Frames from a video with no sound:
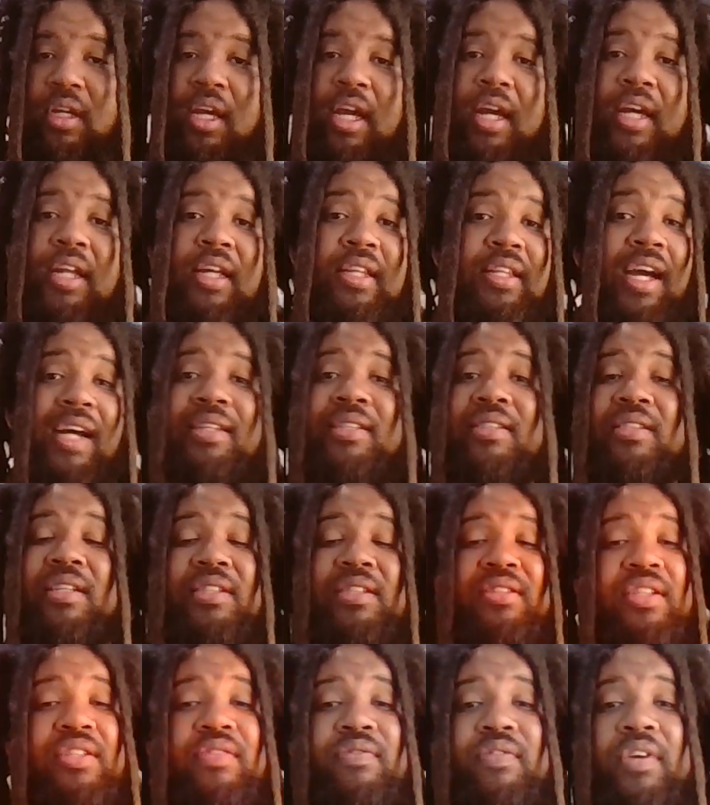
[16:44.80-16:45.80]
And in that
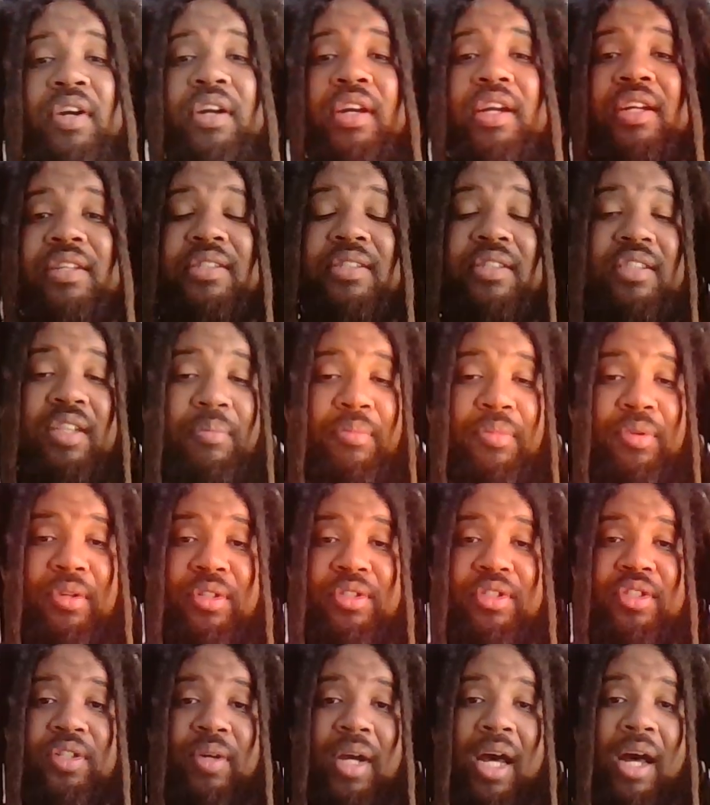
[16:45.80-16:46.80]
sense, it's similar
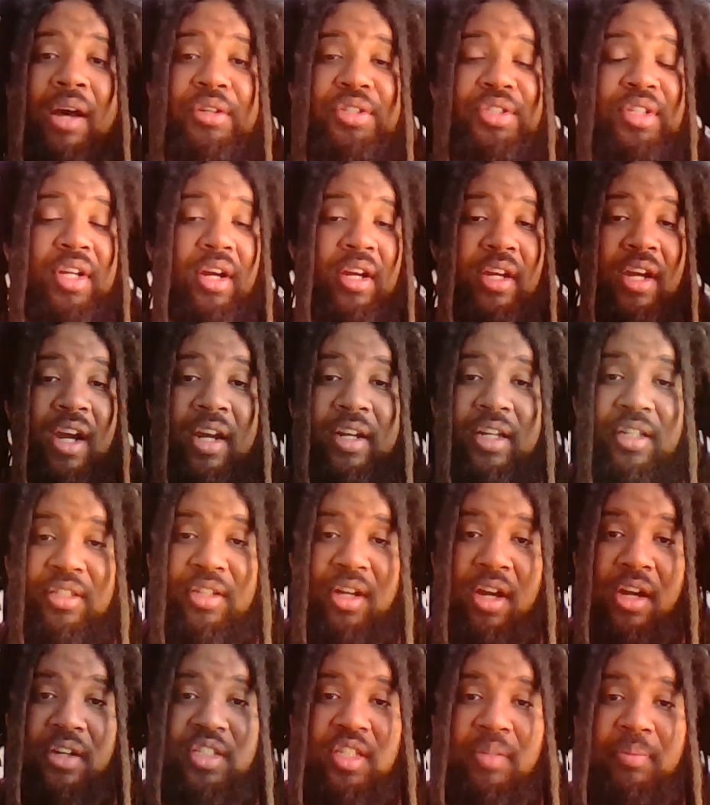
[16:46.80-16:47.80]
to Al Shariati
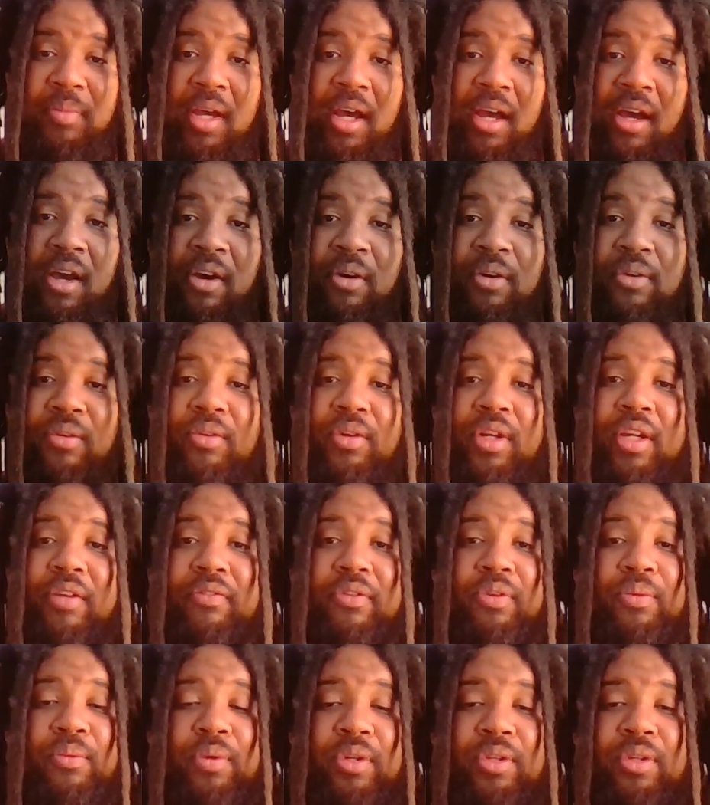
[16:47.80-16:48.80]
talks about if
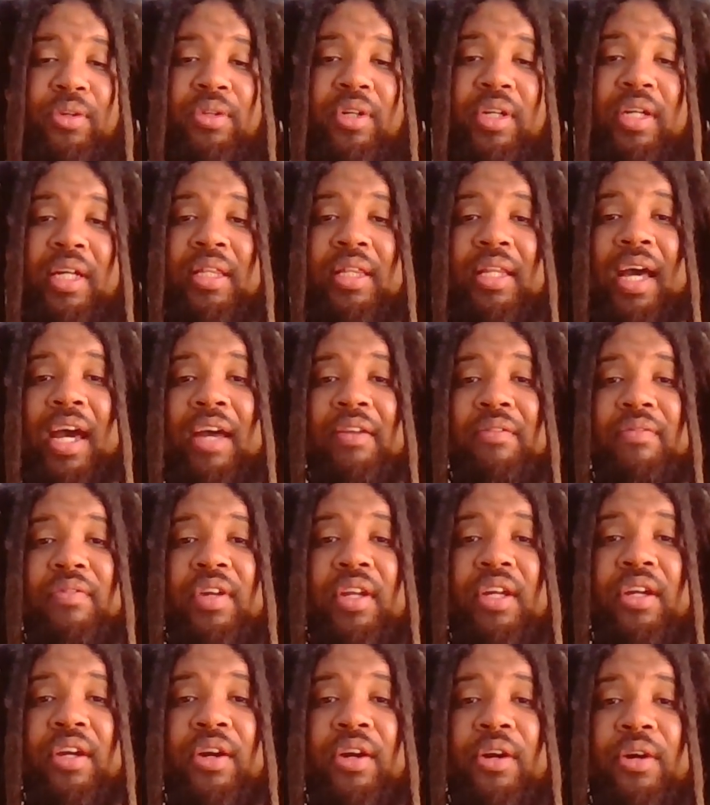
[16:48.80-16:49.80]
you when you look at that
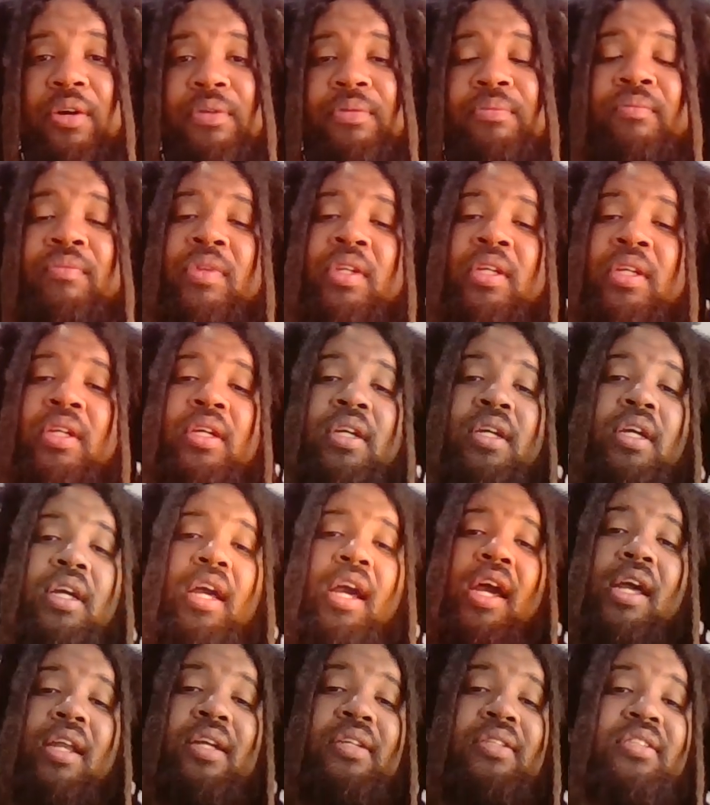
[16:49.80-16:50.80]
video,
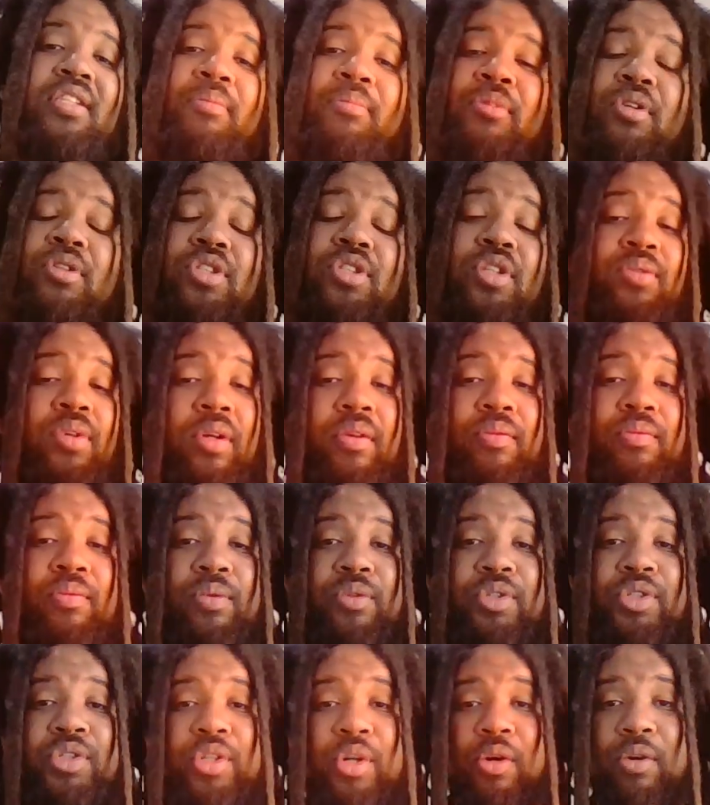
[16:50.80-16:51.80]
and it's similar to what
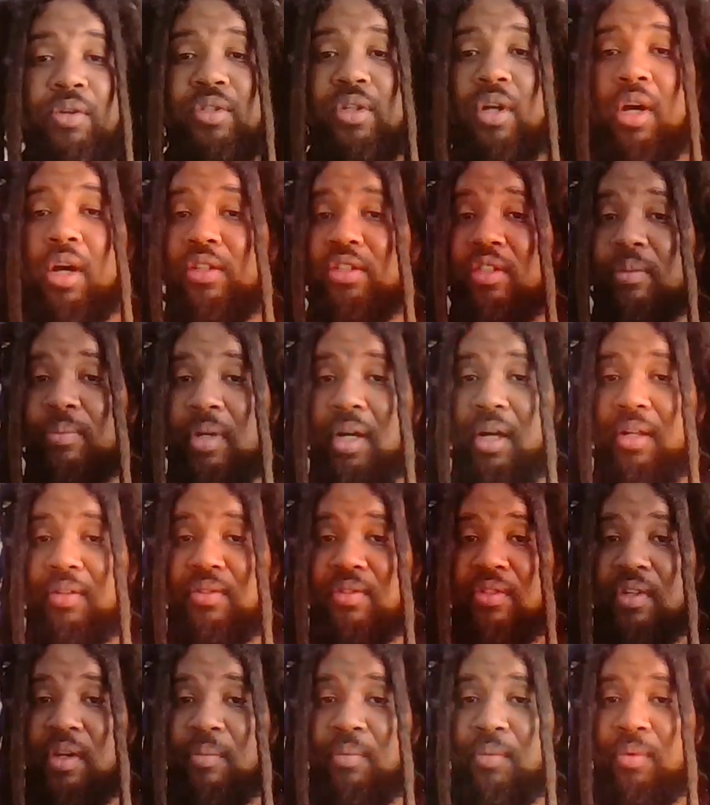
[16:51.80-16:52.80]
Rousseau talks about
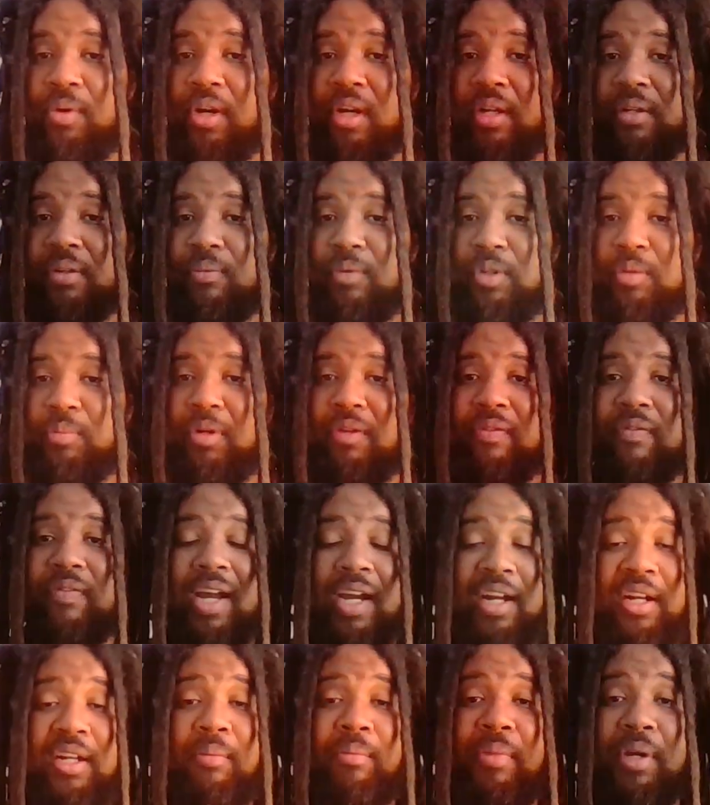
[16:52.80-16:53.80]
somewhat with
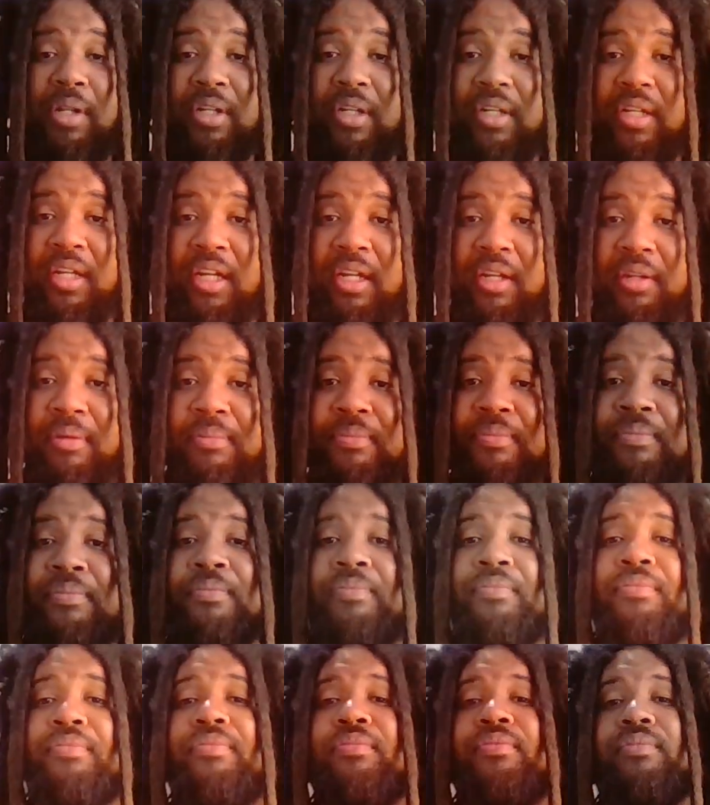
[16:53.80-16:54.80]
perfectibility.
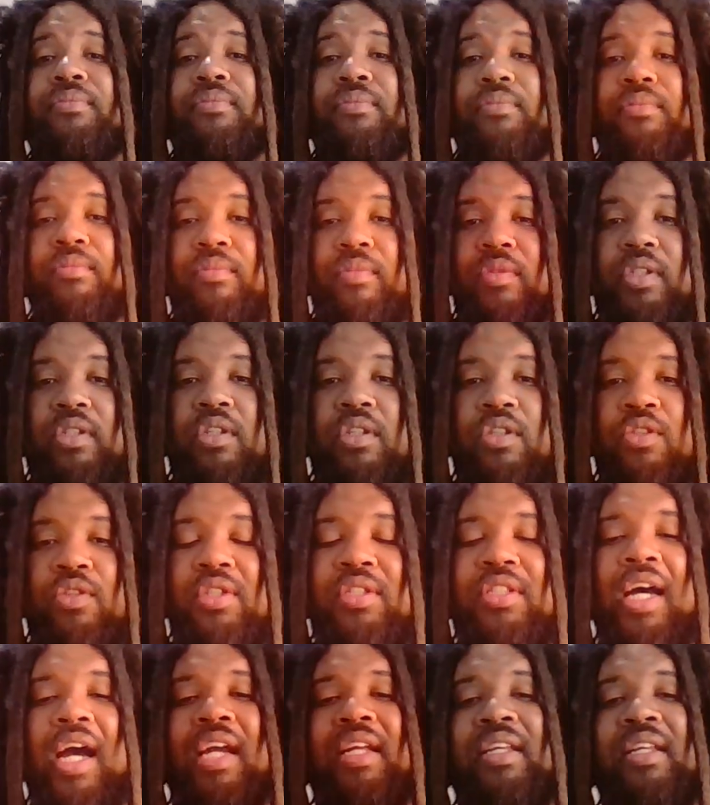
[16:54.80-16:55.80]
So
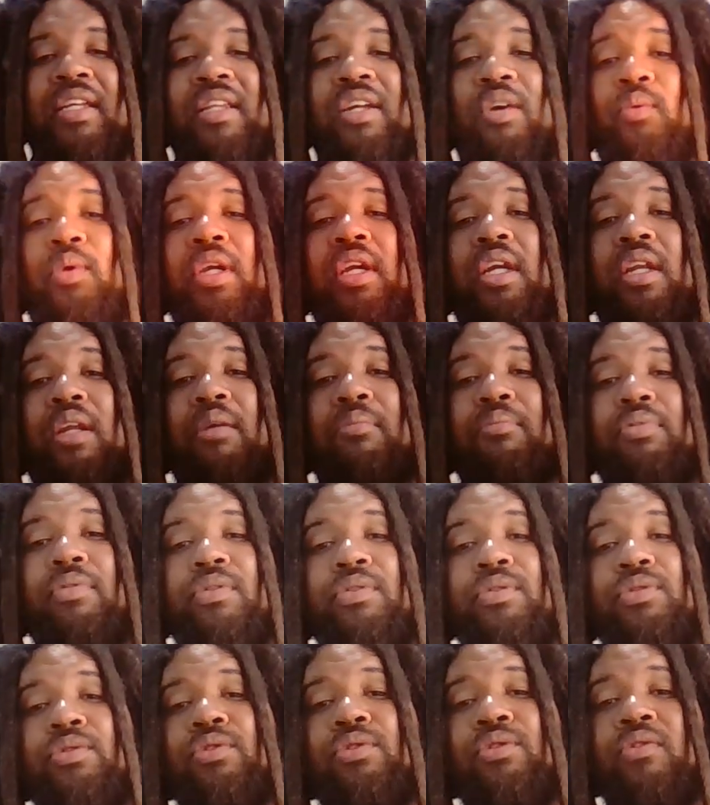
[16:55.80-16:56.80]
this idea that we can
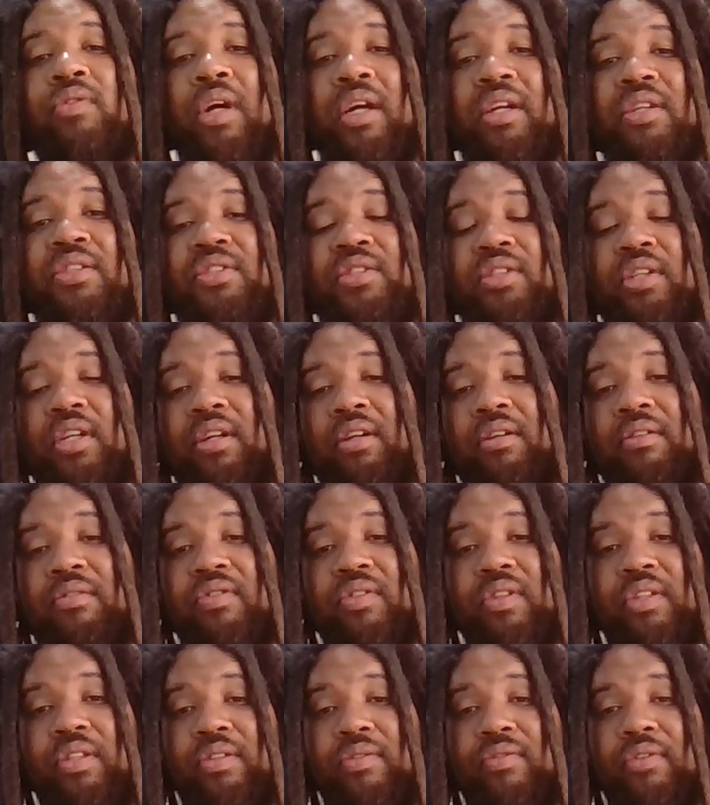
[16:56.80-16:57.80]
improve ourselves
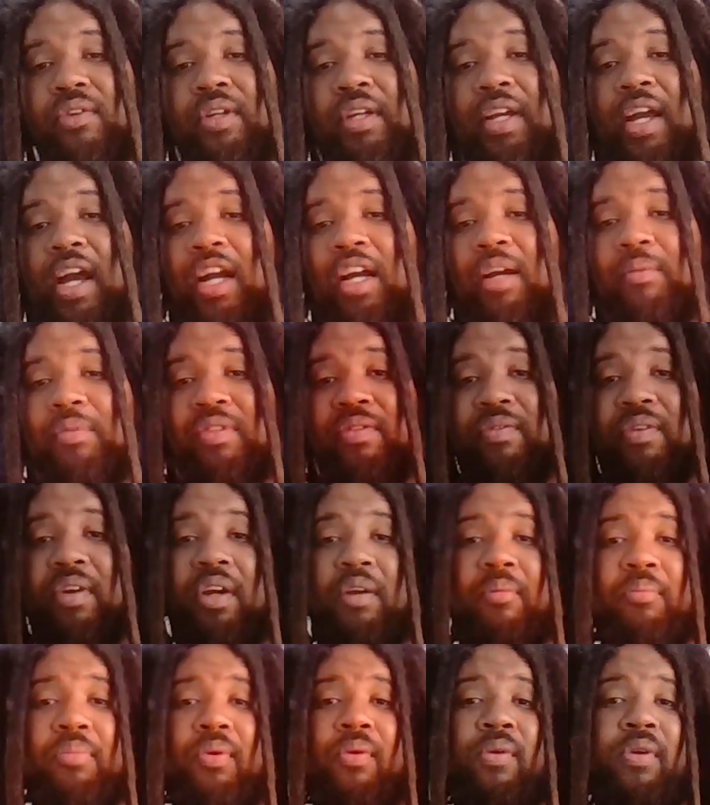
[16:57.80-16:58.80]
is for Jacob is very
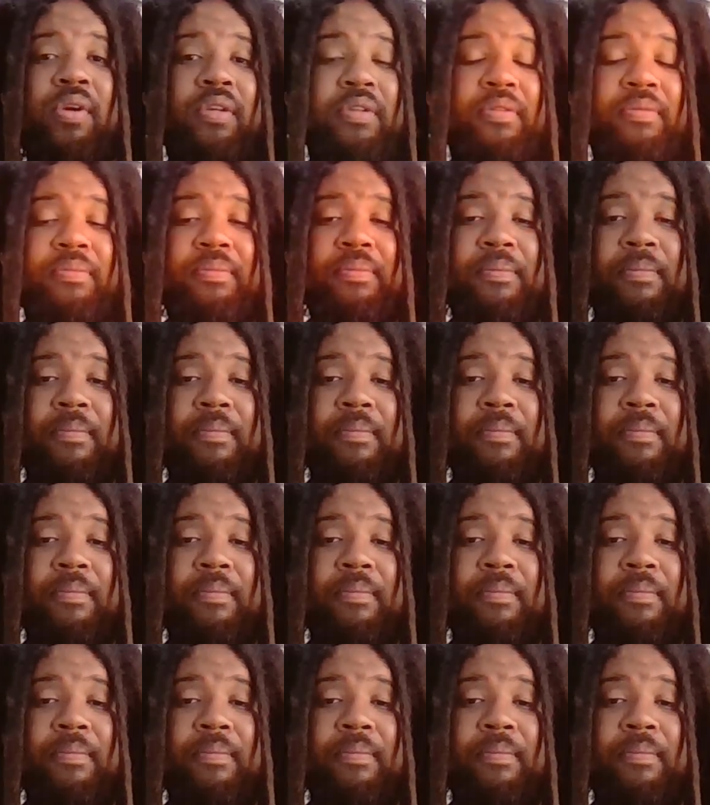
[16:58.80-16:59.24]
important.